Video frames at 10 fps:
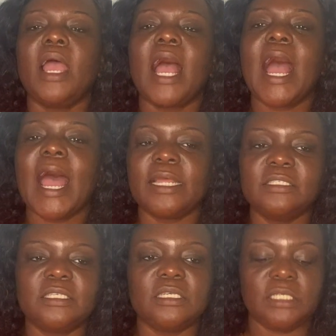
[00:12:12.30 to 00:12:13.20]

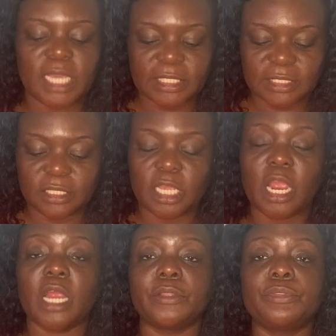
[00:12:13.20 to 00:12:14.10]
And yes, there
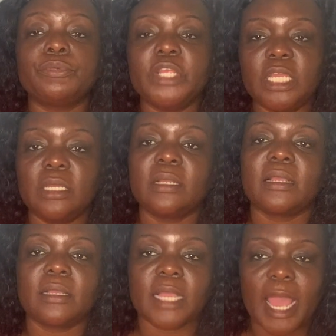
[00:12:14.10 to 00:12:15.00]
are 3
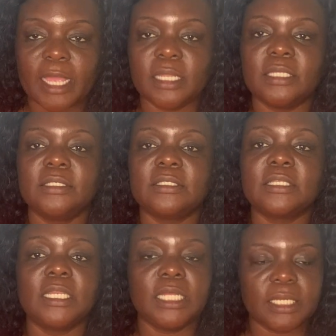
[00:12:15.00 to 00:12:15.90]
islands:
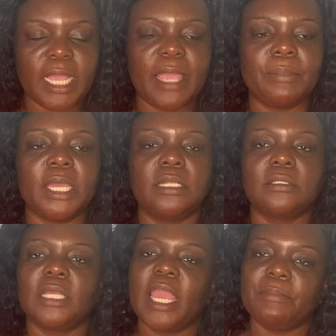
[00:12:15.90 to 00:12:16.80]
Little Cayman,
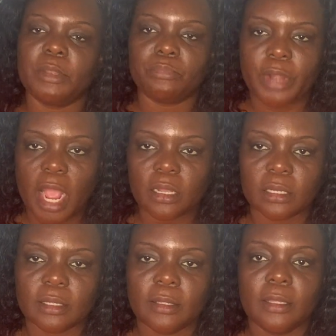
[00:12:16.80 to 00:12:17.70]
Cayman Brac,
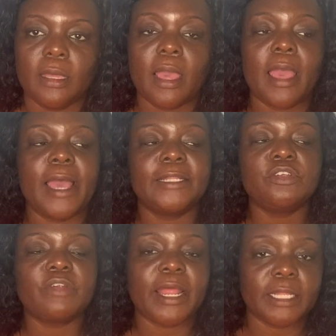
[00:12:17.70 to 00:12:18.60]
and
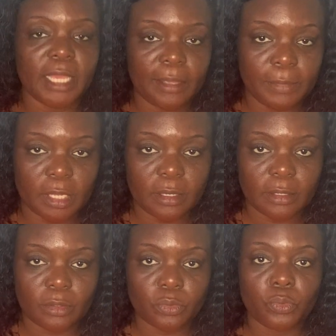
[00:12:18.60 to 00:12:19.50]
Grand Cayman.
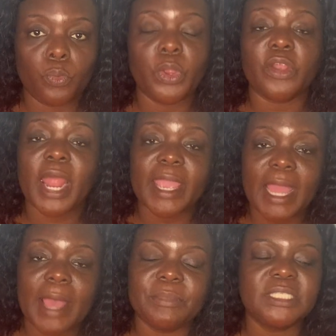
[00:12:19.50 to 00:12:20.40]
Where I
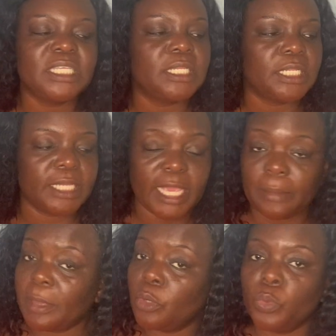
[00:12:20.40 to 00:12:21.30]
am is in Little
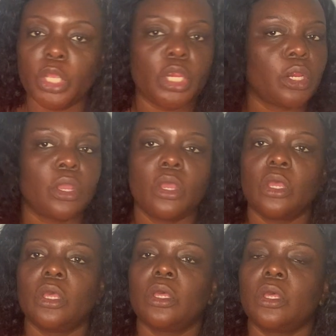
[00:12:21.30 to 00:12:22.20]
Cayman, where
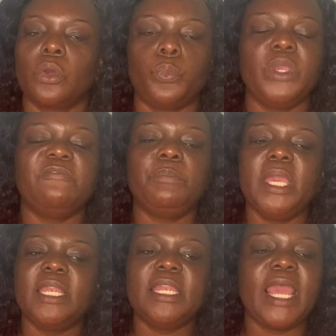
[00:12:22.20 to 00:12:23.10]
we've
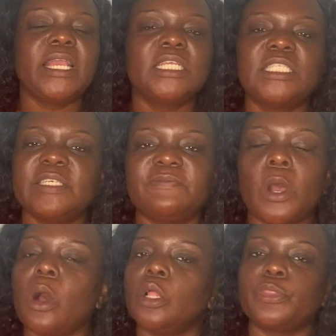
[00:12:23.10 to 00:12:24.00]
been negative
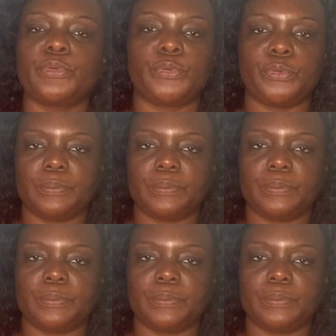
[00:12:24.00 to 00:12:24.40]
all through.